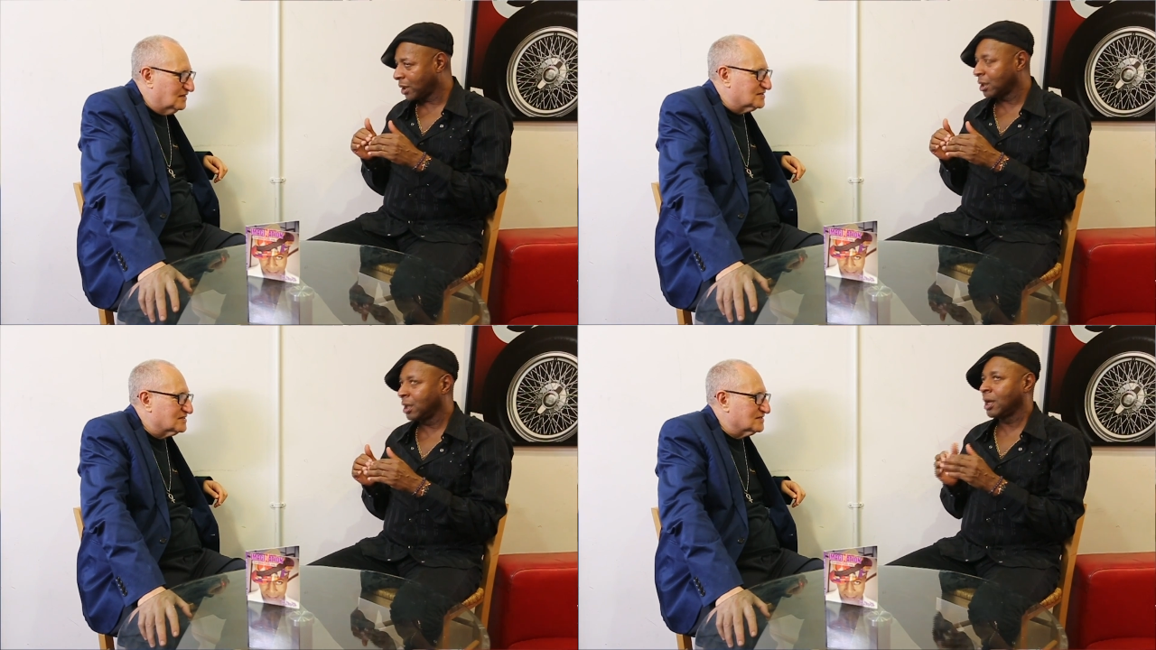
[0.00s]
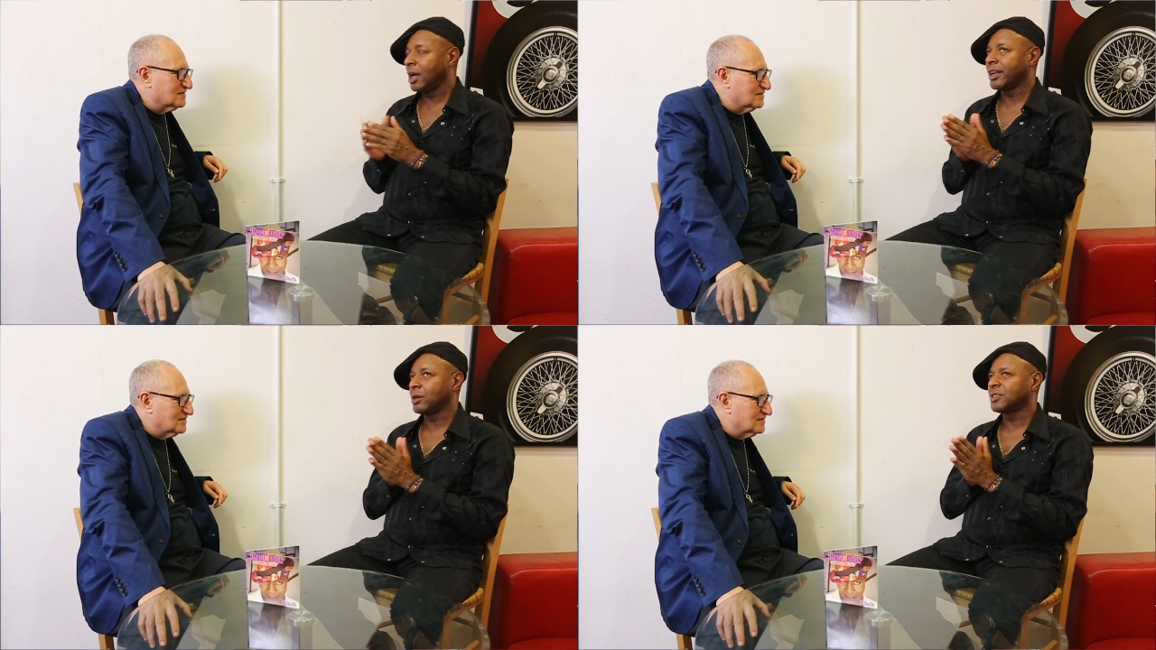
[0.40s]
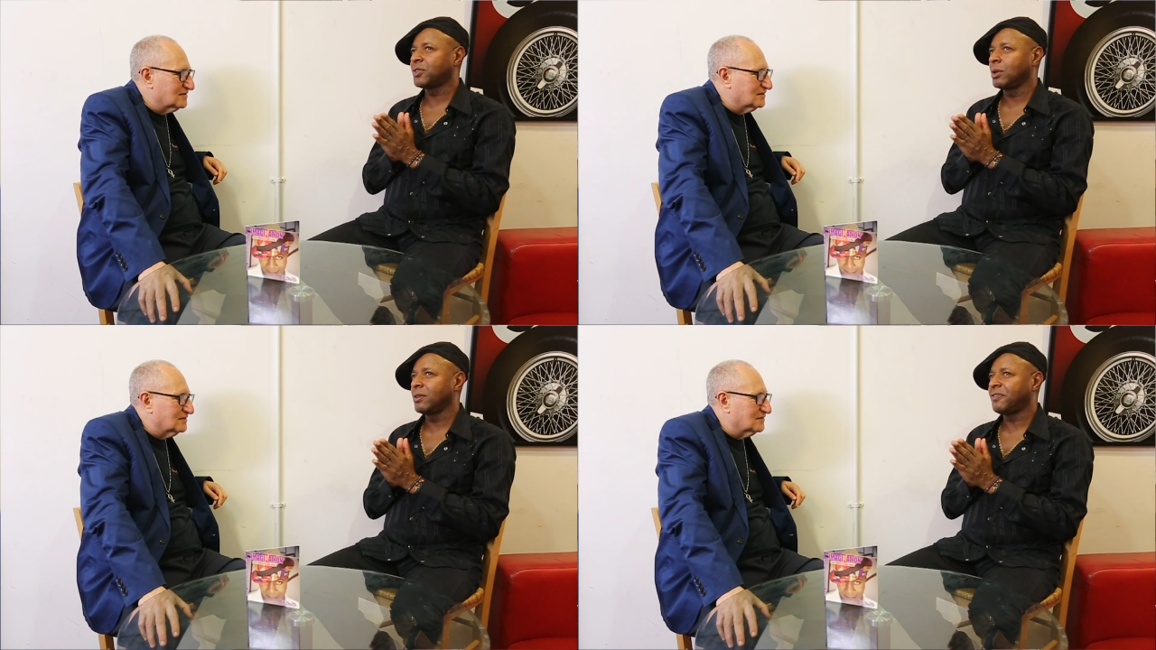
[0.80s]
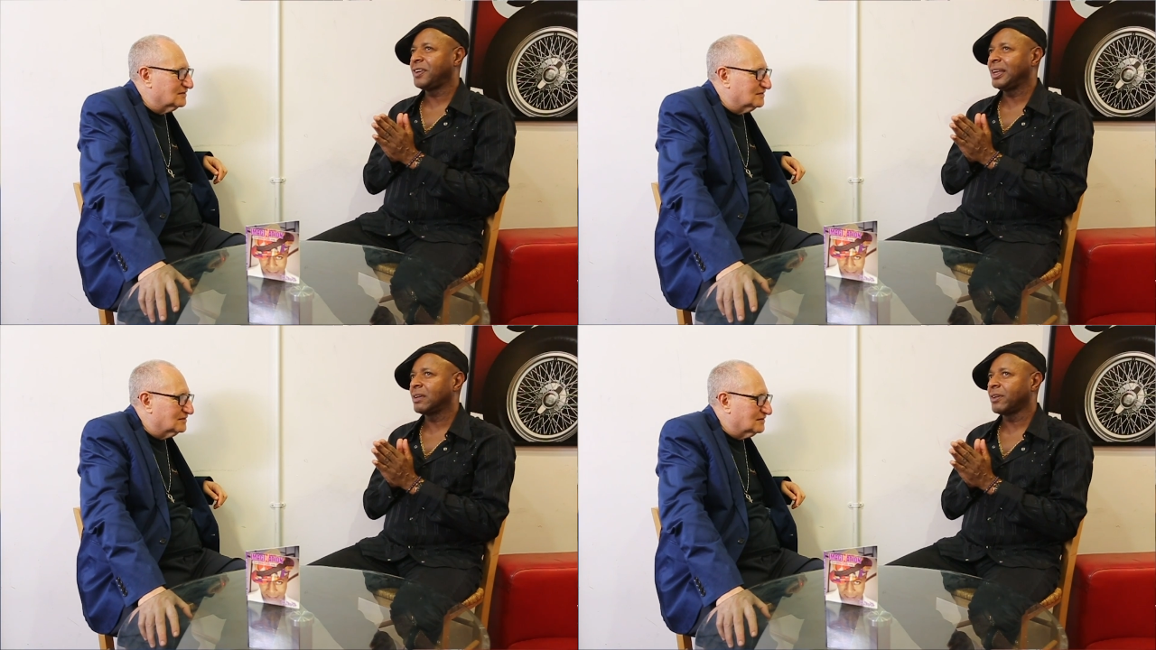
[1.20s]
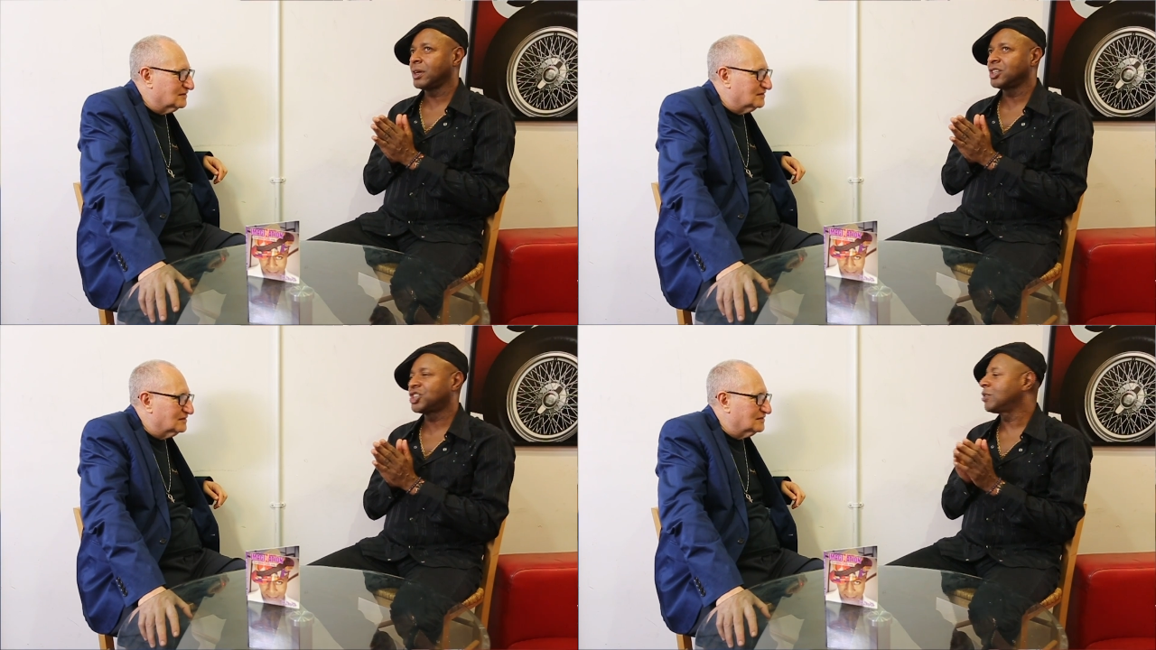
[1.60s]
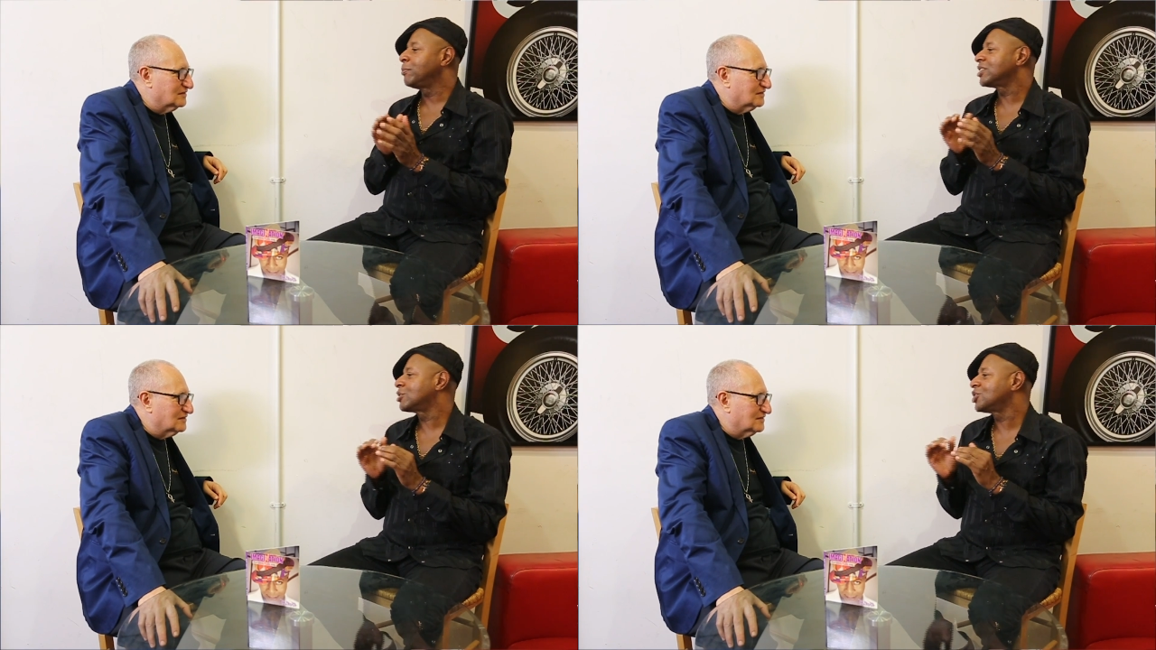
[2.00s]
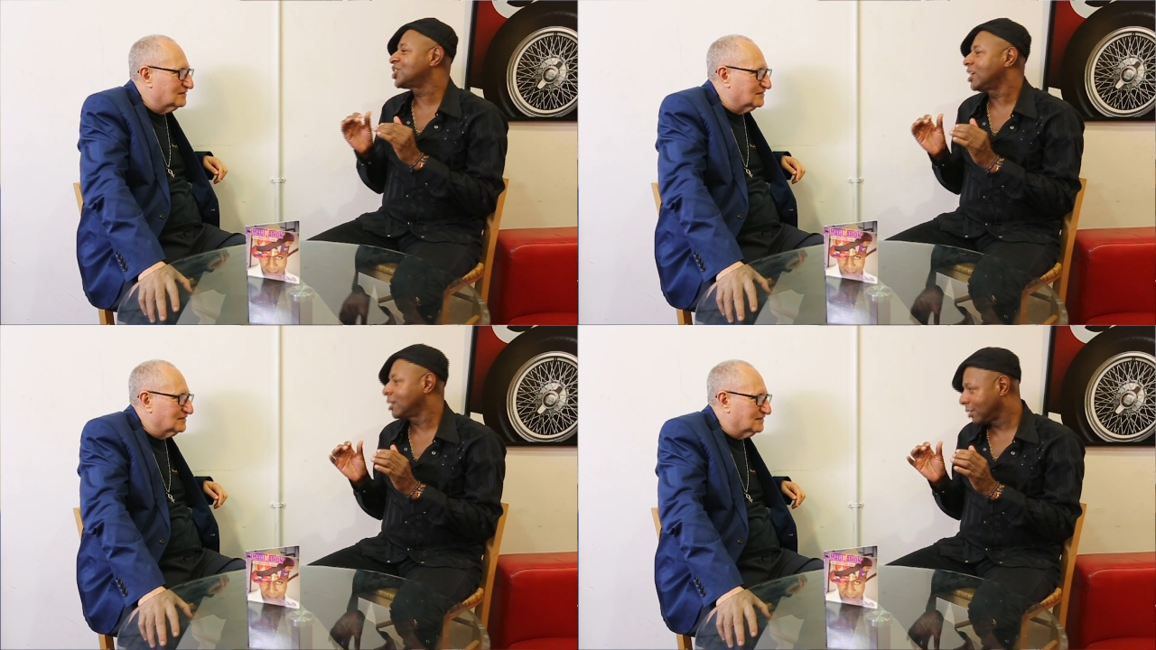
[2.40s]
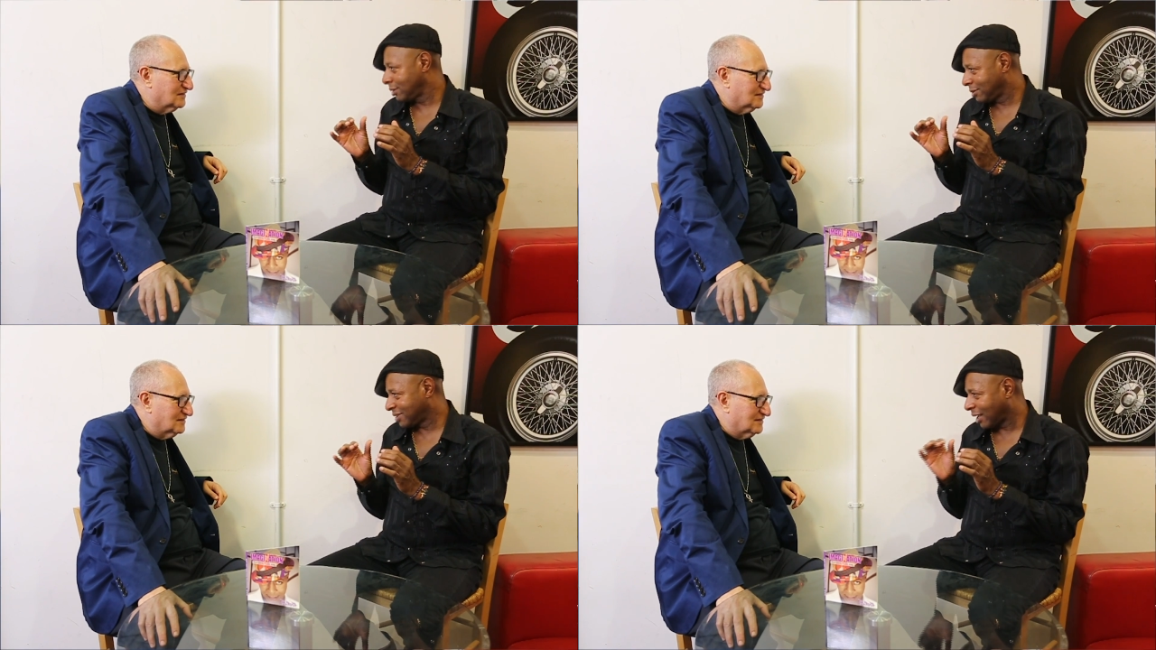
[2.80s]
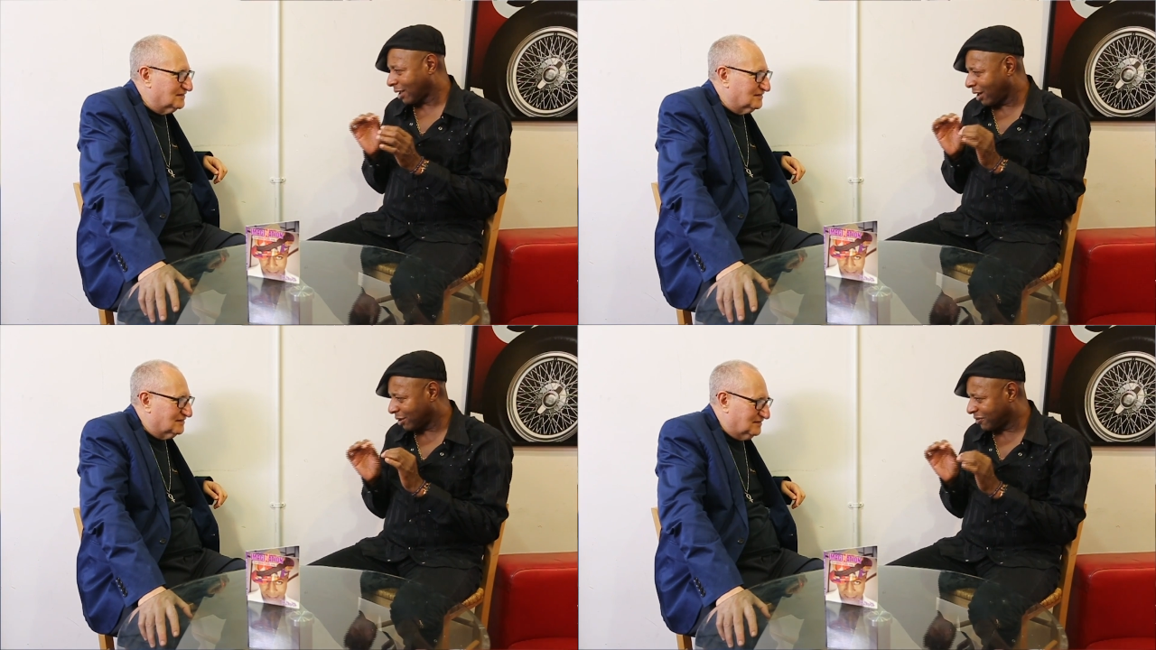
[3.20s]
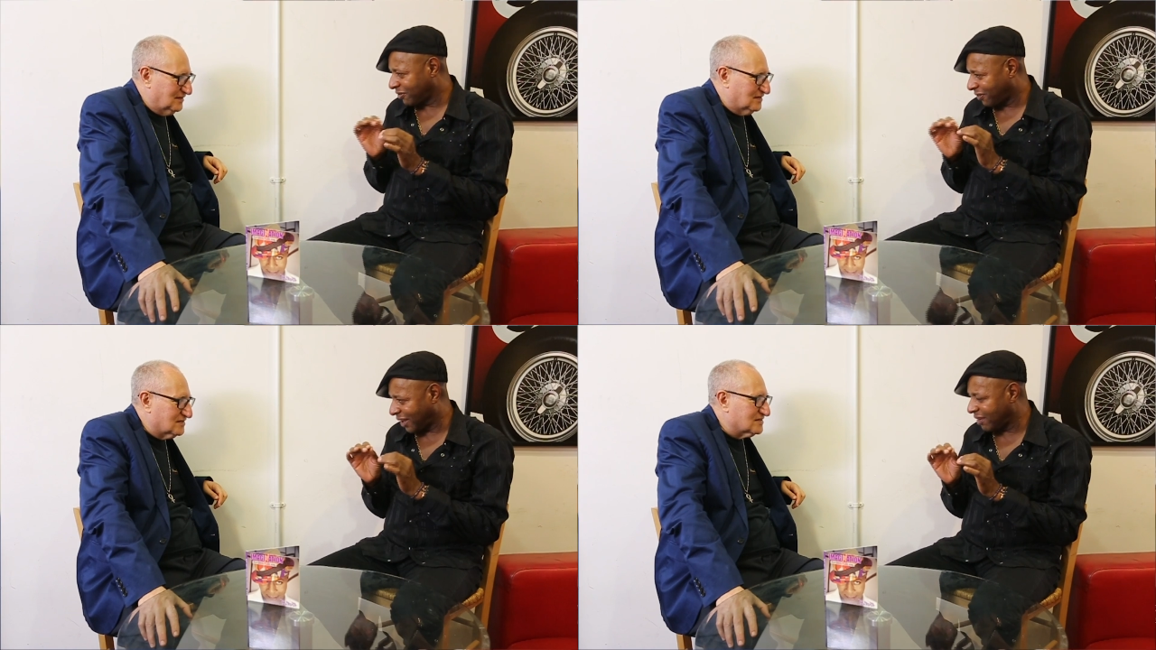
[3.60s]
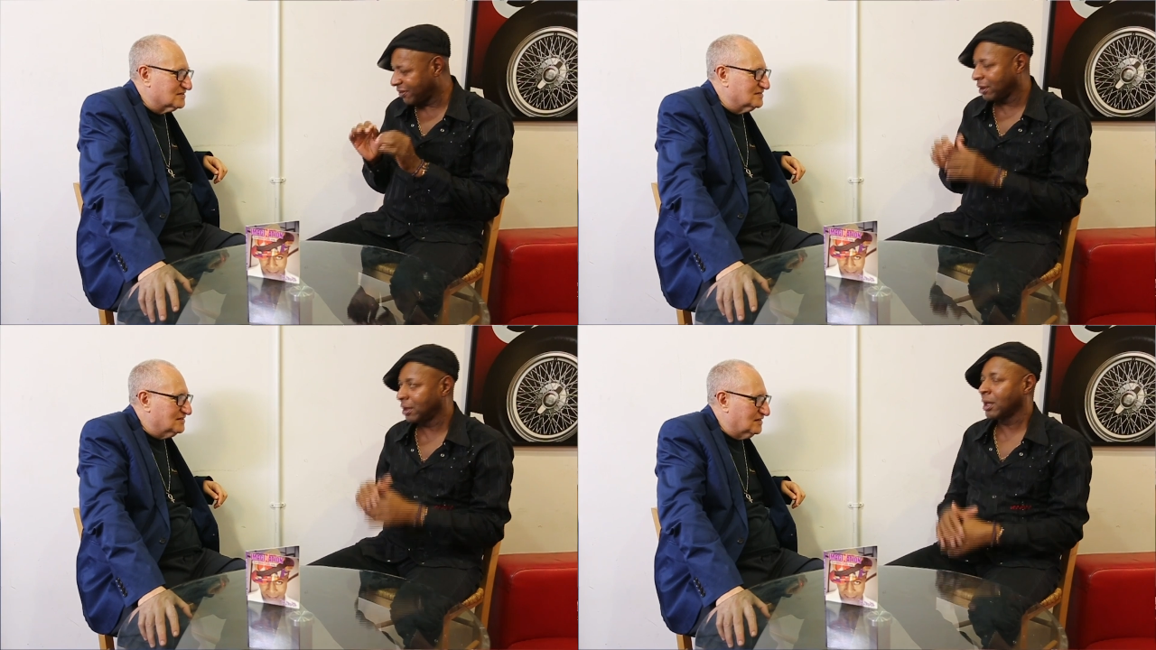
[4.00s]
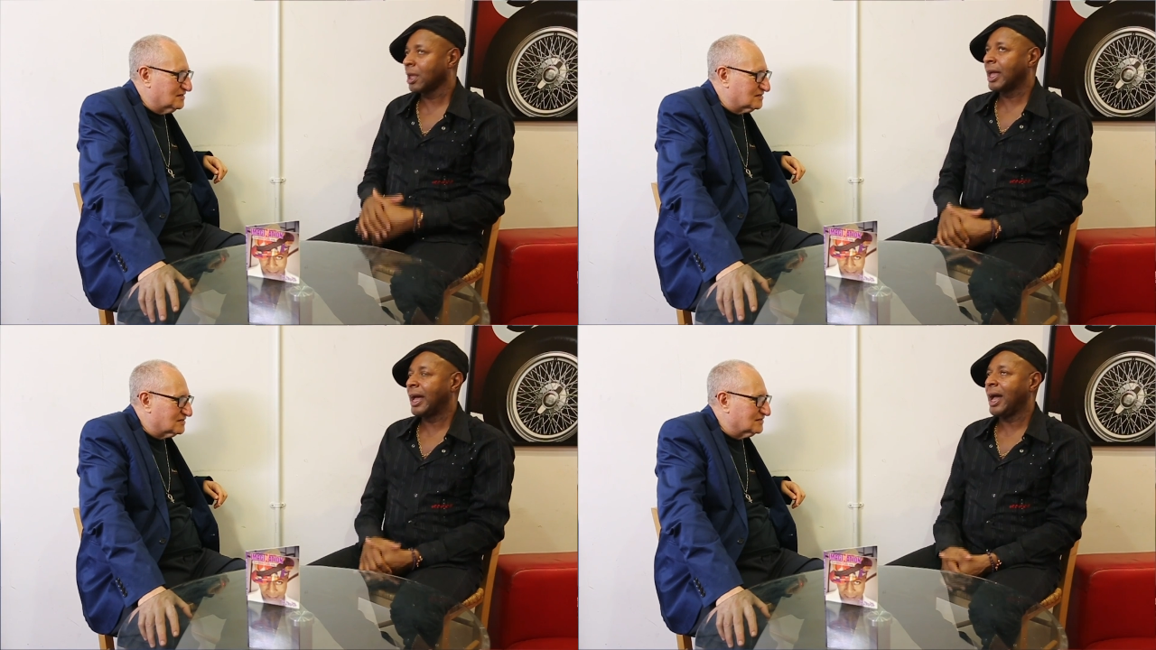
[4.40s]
Speaker 1: it, and I was feel, feeling very Gilberto Gil, that kind of yes. flavor. Yes.